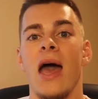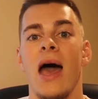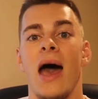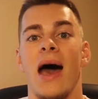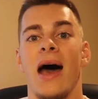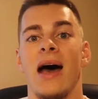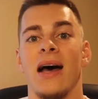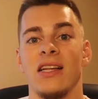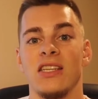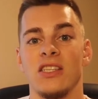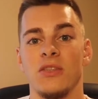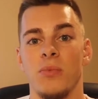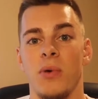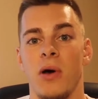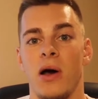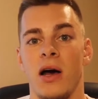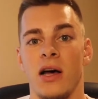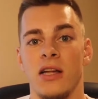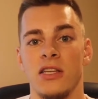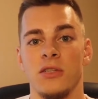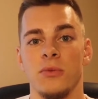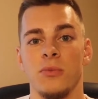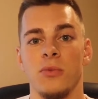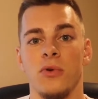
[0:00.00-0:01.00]
as
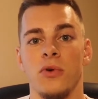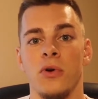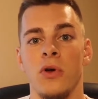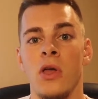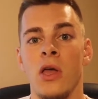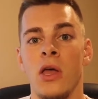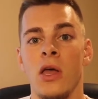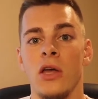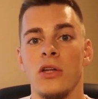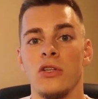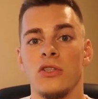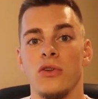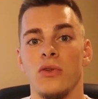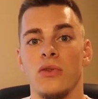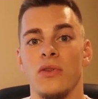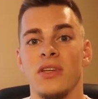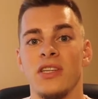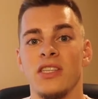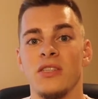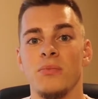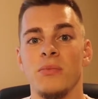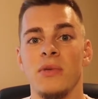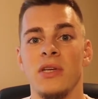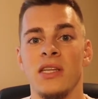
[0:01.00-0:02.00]
possible. So
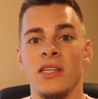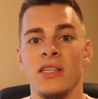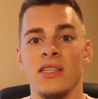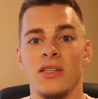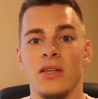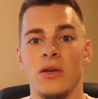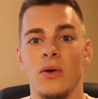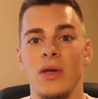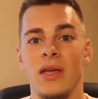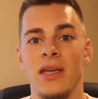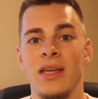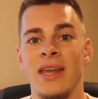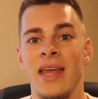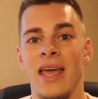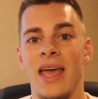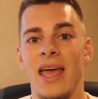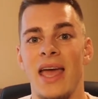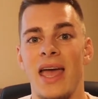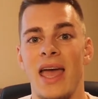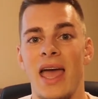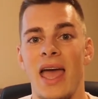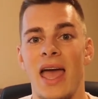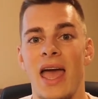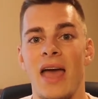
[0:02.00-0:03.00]
this means in
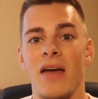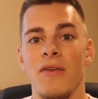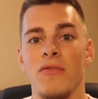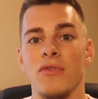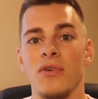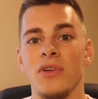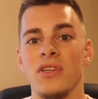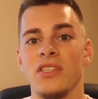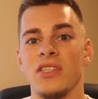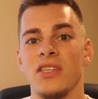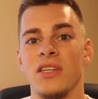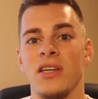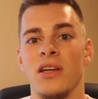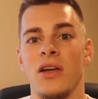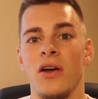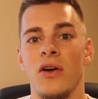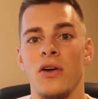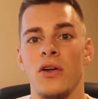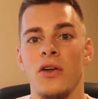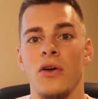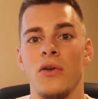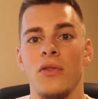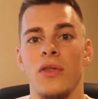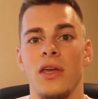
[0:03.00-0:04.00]
every
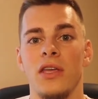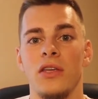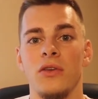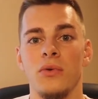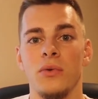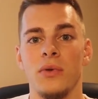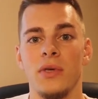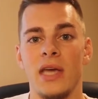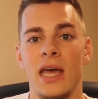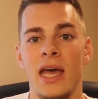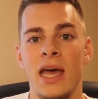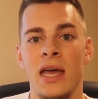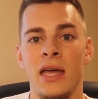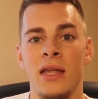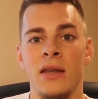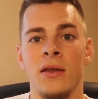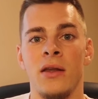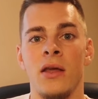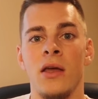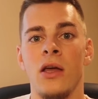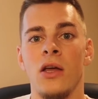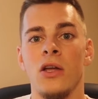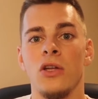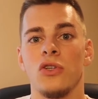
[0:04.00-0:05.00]
scenario that you
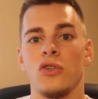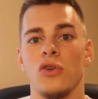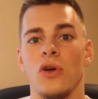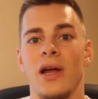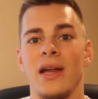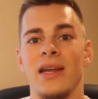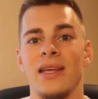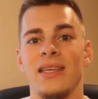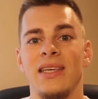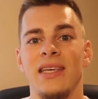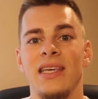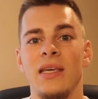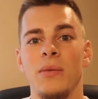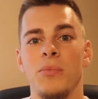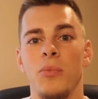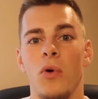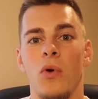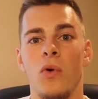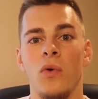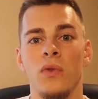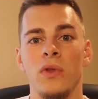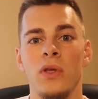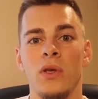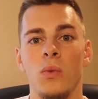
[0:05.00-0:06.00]
can, try to keep
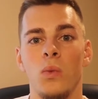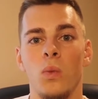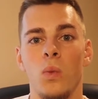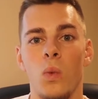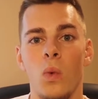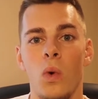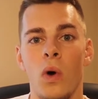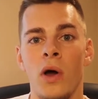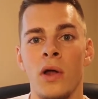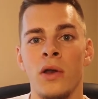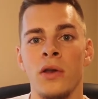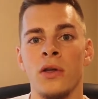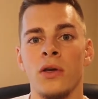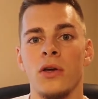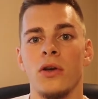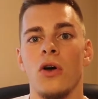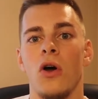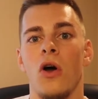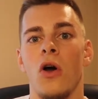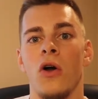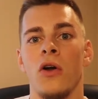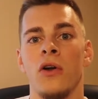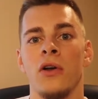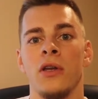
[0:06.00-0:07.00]
only one
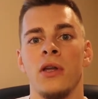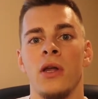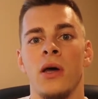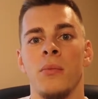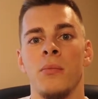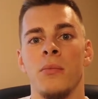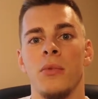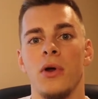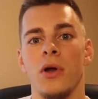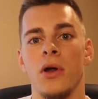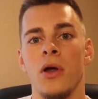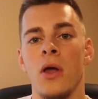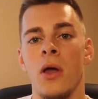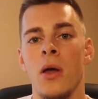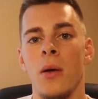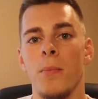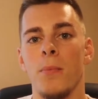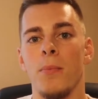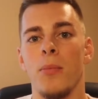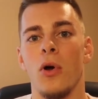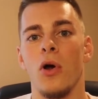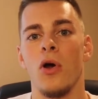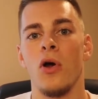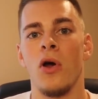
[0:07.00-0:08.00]
card number
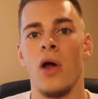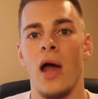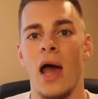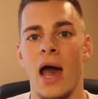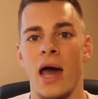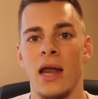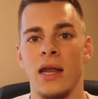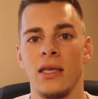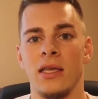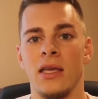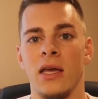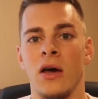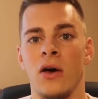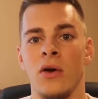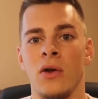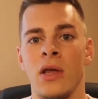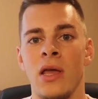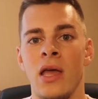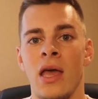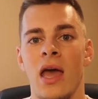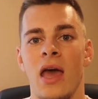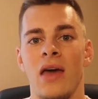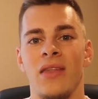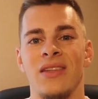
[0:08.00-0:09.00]
per ad
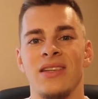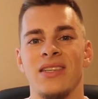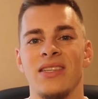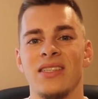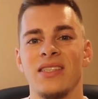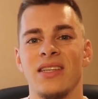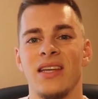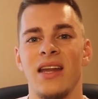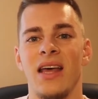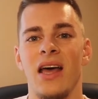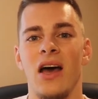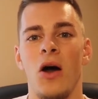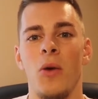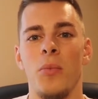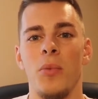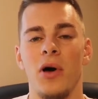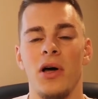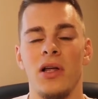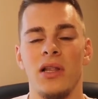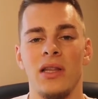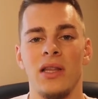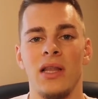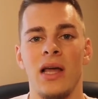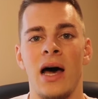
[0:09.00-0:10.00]
account. And this is gonna help
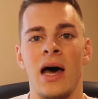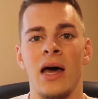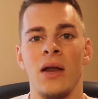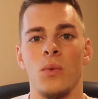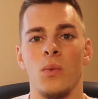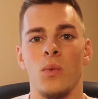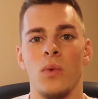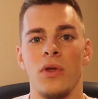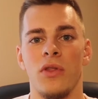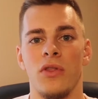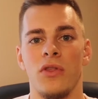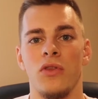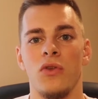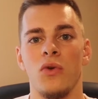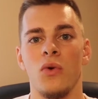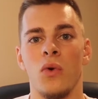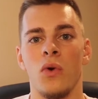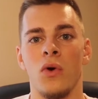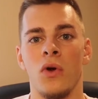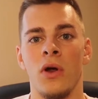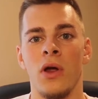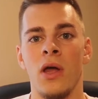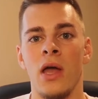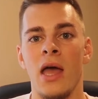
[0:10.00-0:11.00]
a lot with
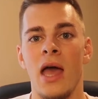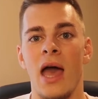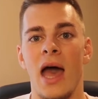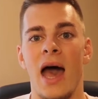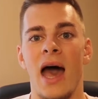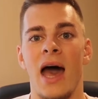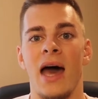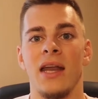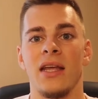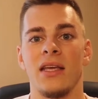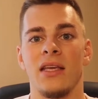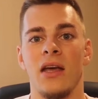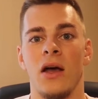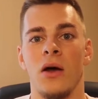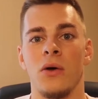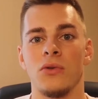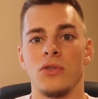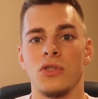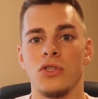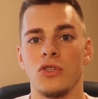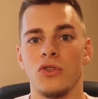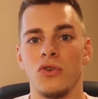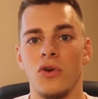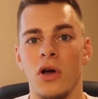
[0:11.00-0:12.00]
your ad account
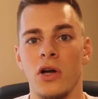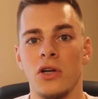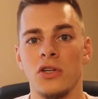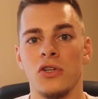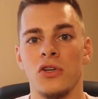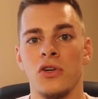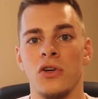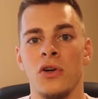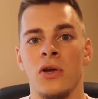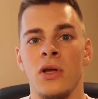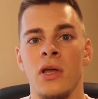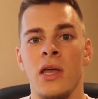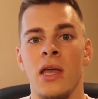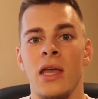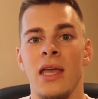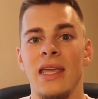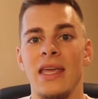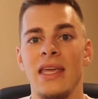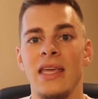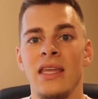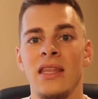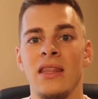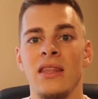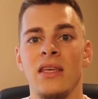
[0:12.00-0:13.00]
structure.
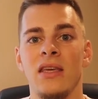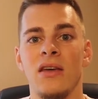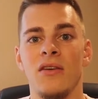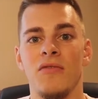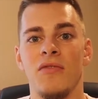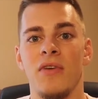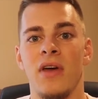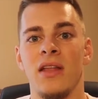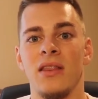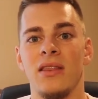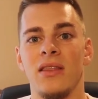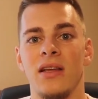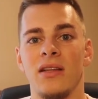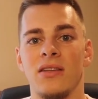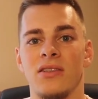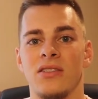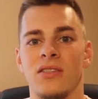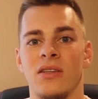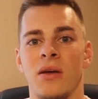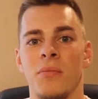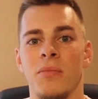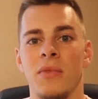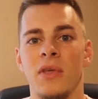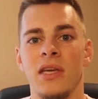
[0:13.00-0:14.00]
In the event that
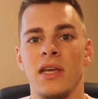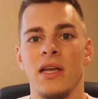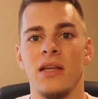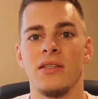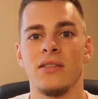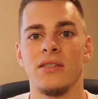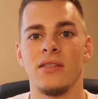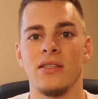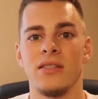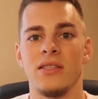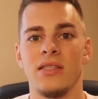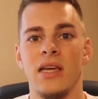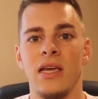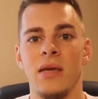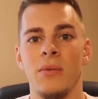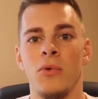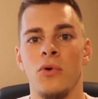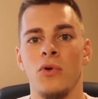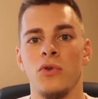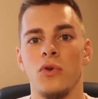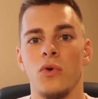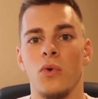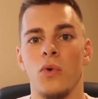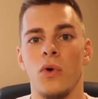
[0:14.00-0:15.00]
something gets
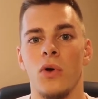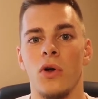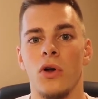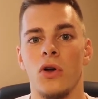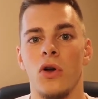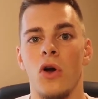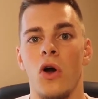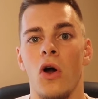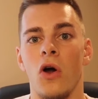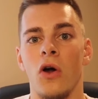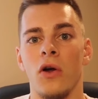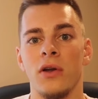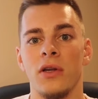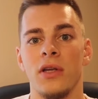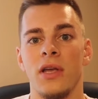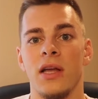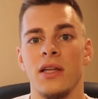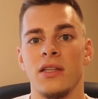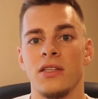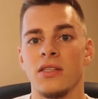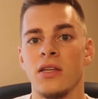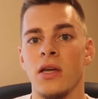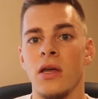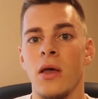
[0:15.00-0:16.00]
disabled or a card
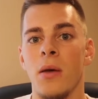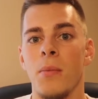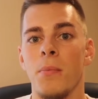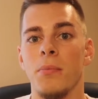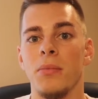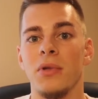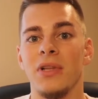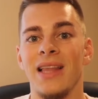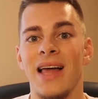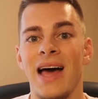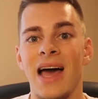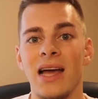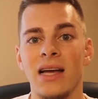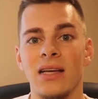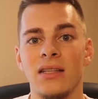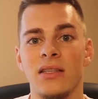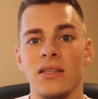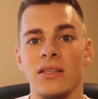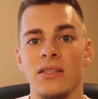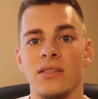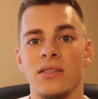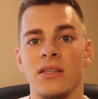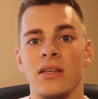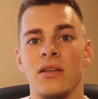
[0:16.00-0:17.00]
gets
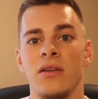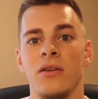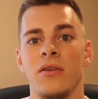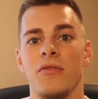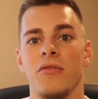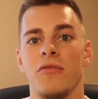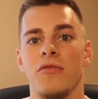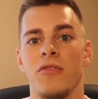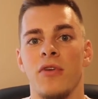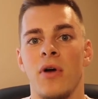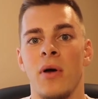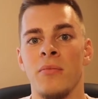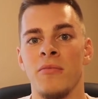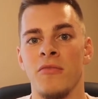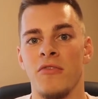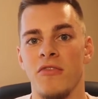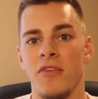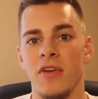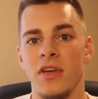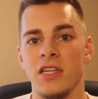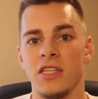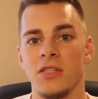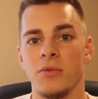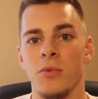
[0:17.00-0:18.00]
blacklisted from
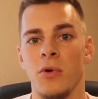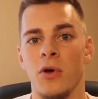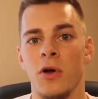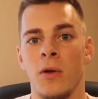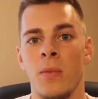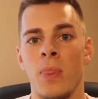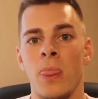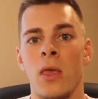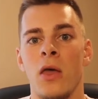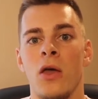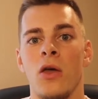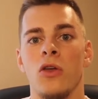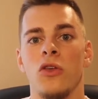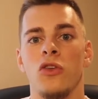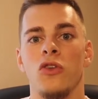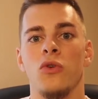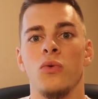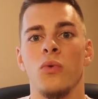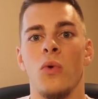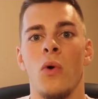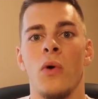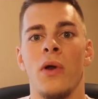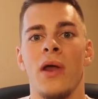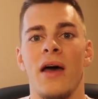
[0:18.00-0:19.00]
Facebook,
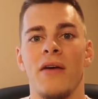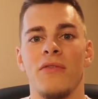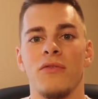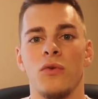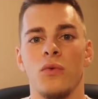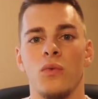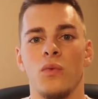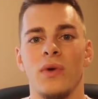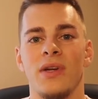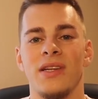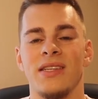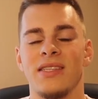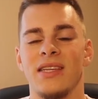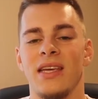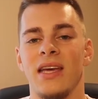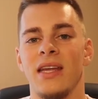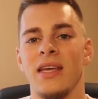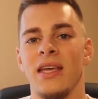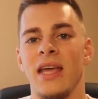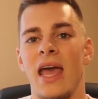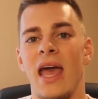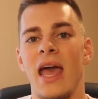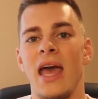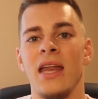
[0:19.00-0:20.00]
you won't have to risk
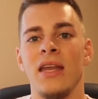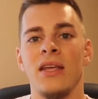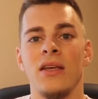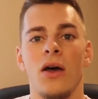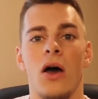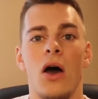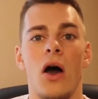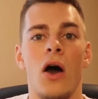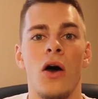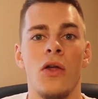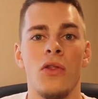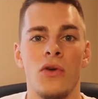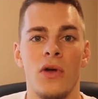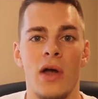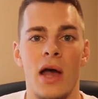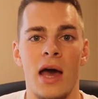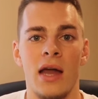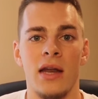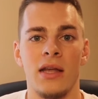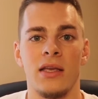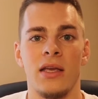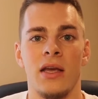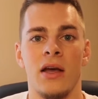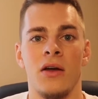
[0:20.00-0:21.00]
getting any other
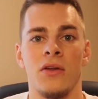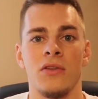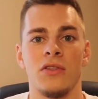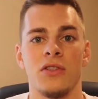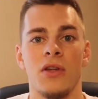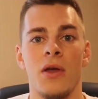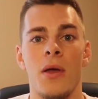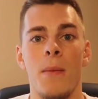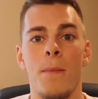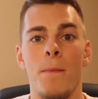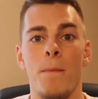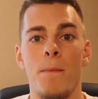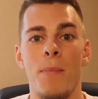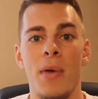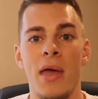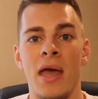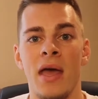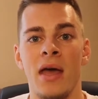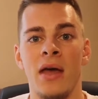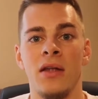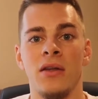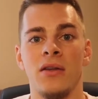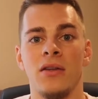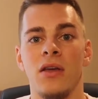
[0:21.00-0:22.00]
ad accounts
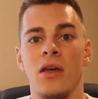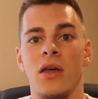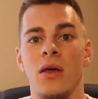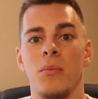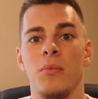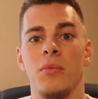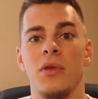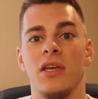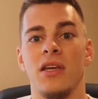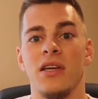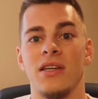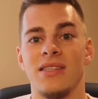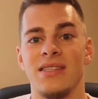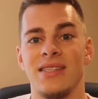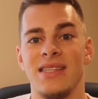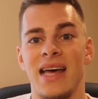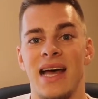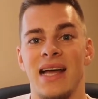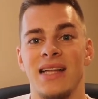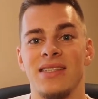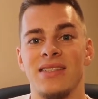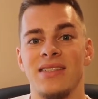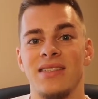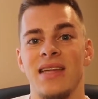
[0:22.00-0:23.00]
banned because
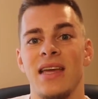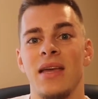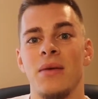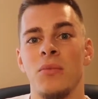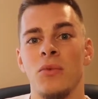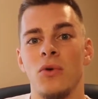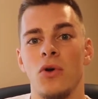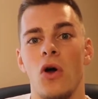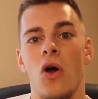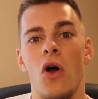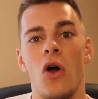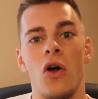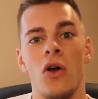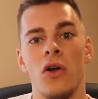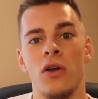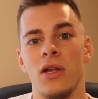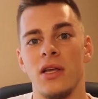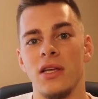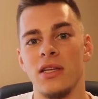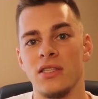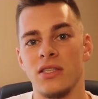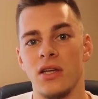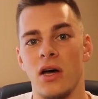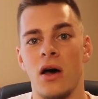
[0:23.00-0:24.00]
that same
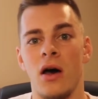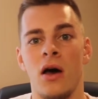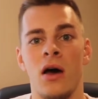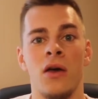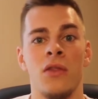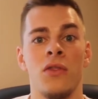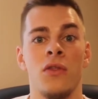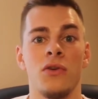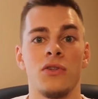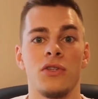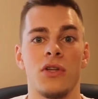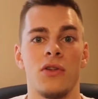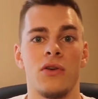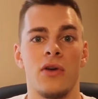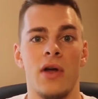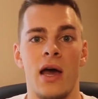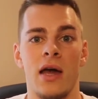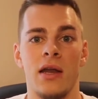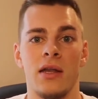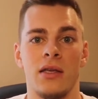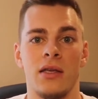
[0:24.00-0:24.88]
card is on those other ad